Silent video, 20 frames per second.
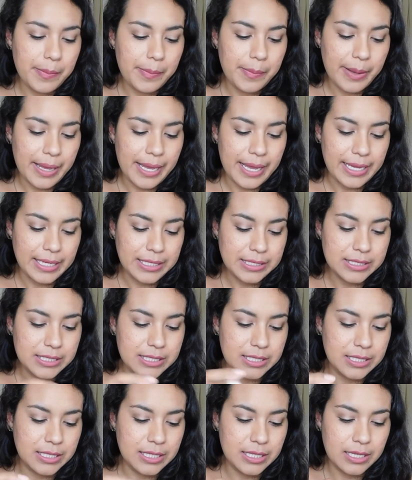but
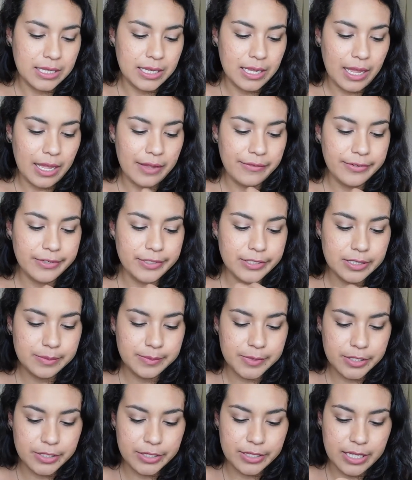I've heard some
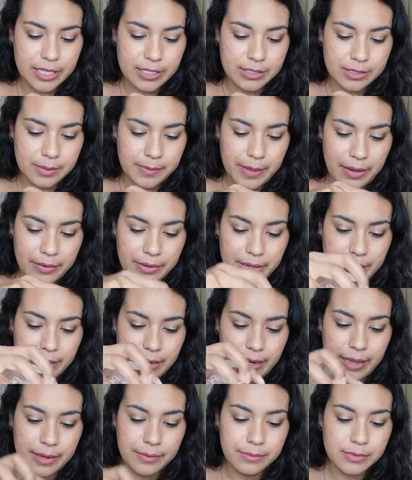good things about it
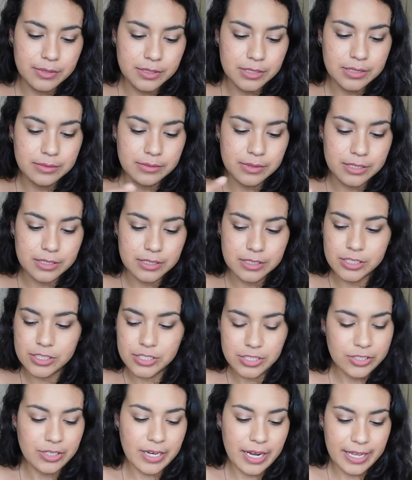and really wanted to
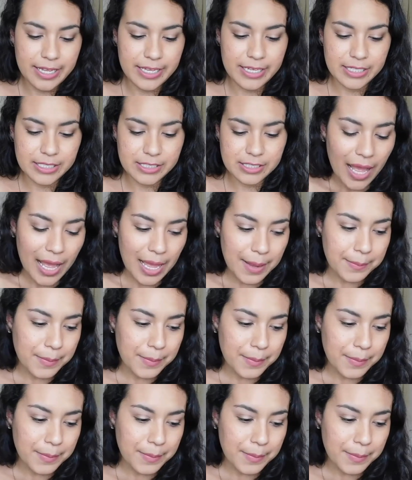try it.